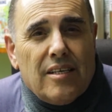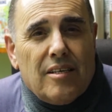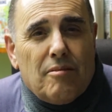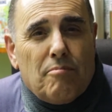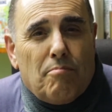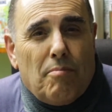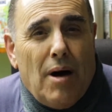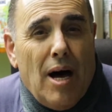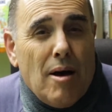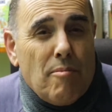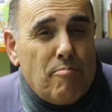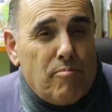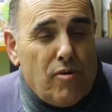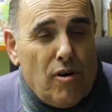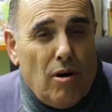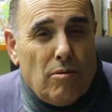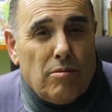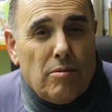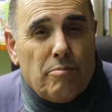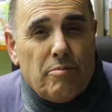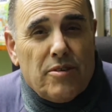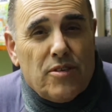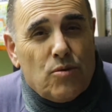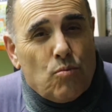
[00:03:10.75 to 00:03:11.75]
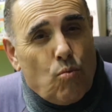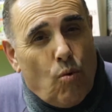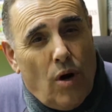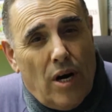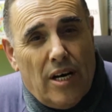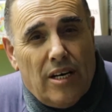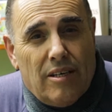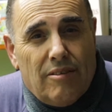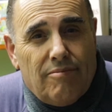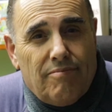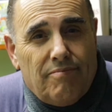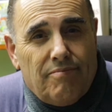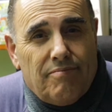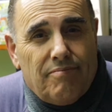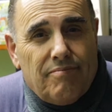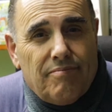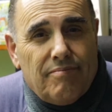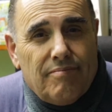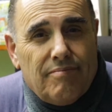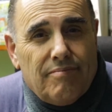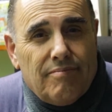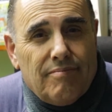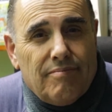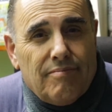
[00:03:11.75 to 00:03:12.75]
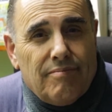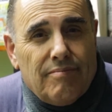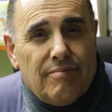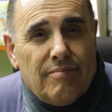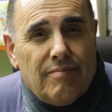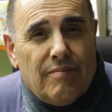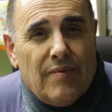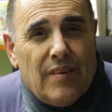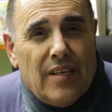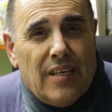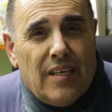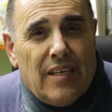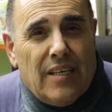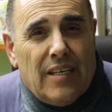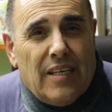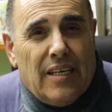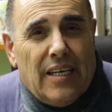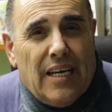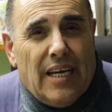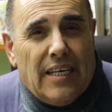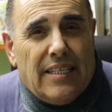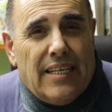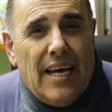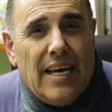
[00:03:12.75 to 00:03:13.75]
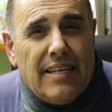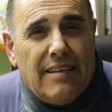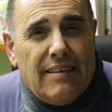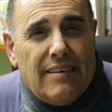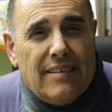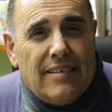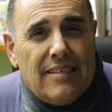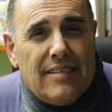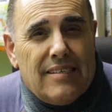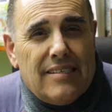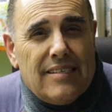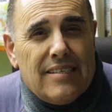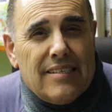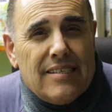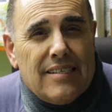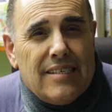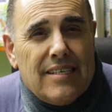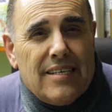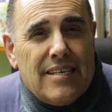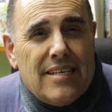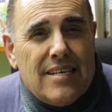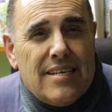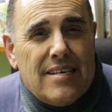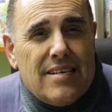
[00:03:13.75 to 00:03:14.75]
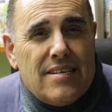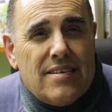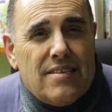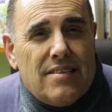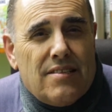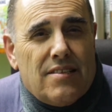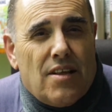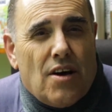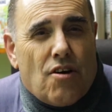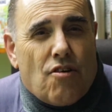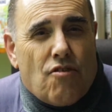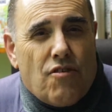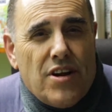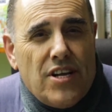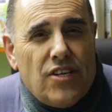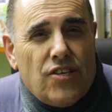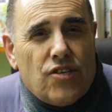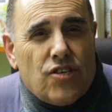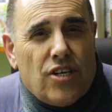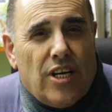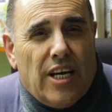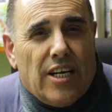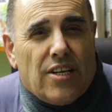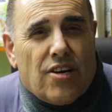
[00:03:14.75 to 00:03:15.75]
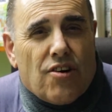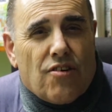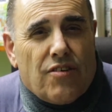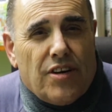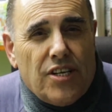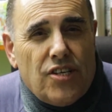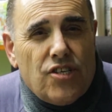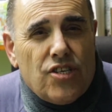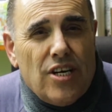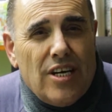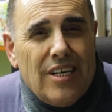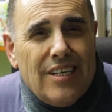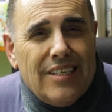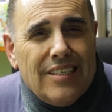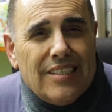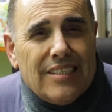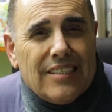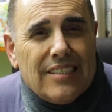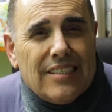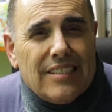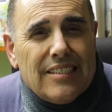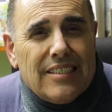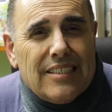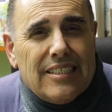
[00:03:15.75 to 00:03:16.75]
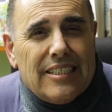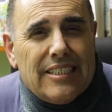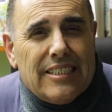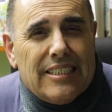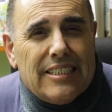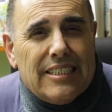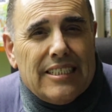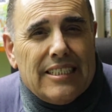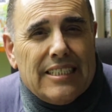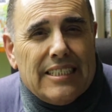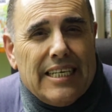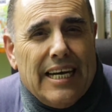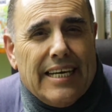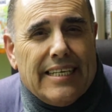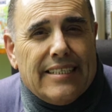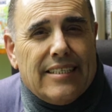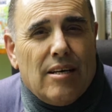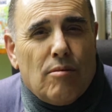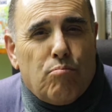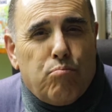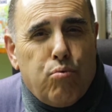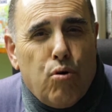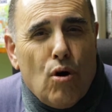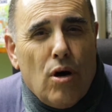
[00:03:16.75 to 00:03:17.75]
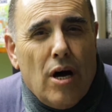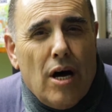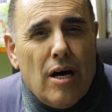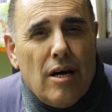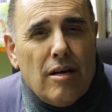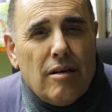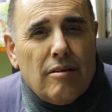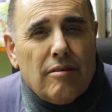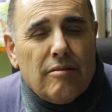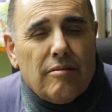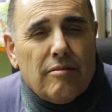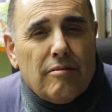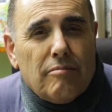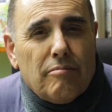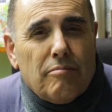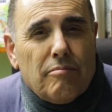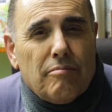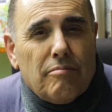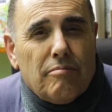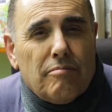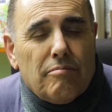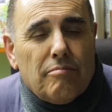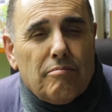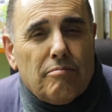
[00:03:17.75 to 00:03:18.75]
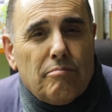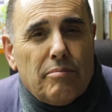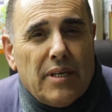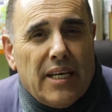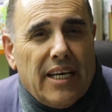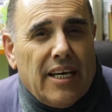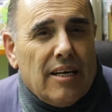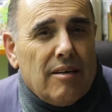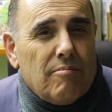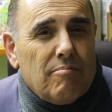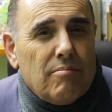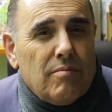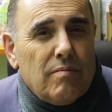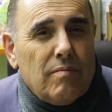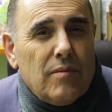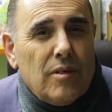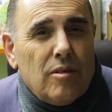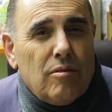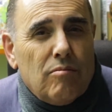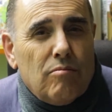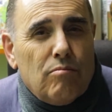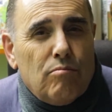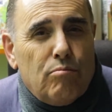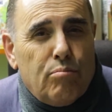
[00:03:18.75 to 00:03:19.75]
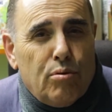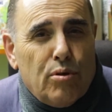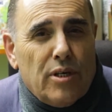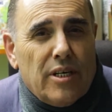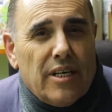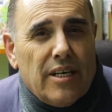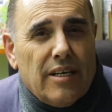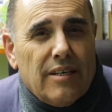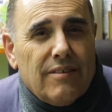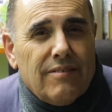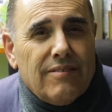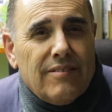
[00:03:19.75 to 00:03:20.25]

My problem is one, and that is the rich get richer and the poor become poorer.